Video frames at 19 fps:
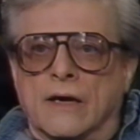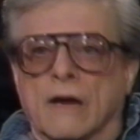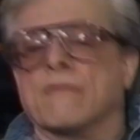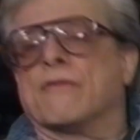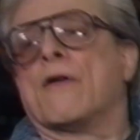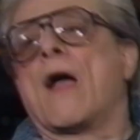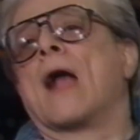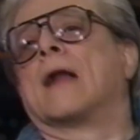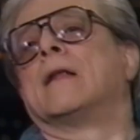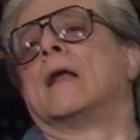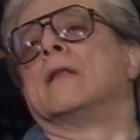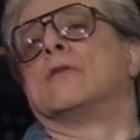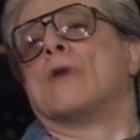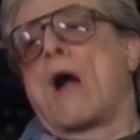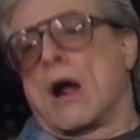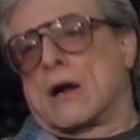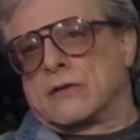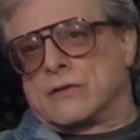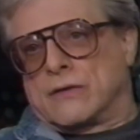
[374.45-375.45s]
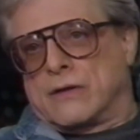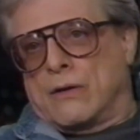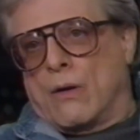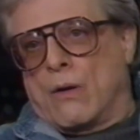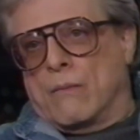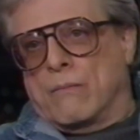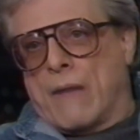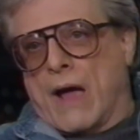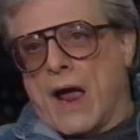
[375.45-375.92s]
In fact, I talked to the
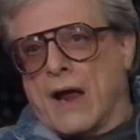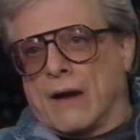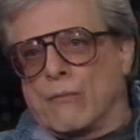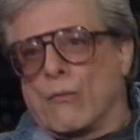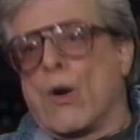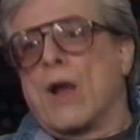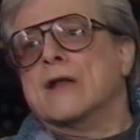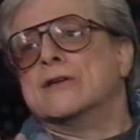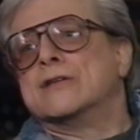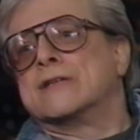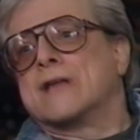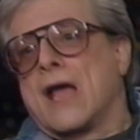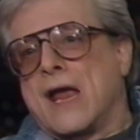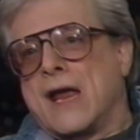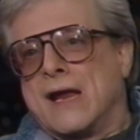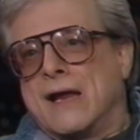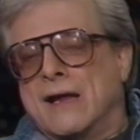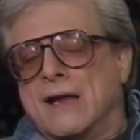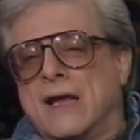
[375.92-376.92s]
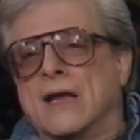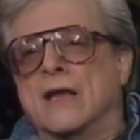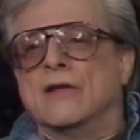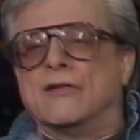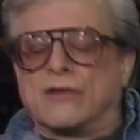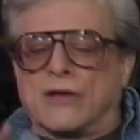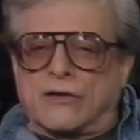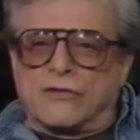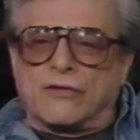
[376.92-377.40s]
old man Wednesday.
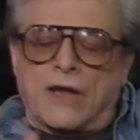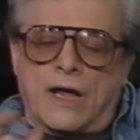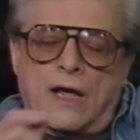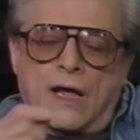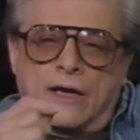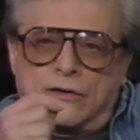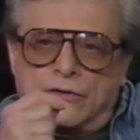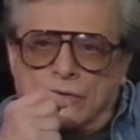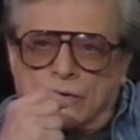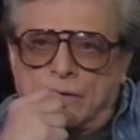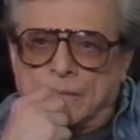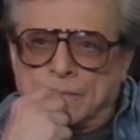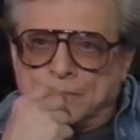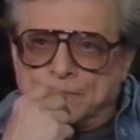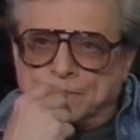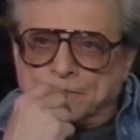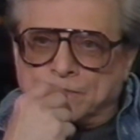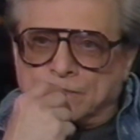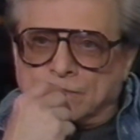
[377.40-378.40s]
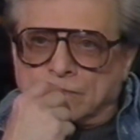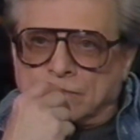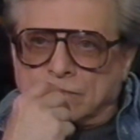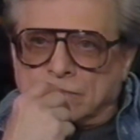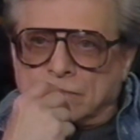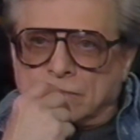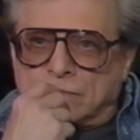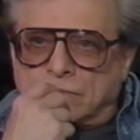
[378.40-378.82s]
He said, say hi to you. Good.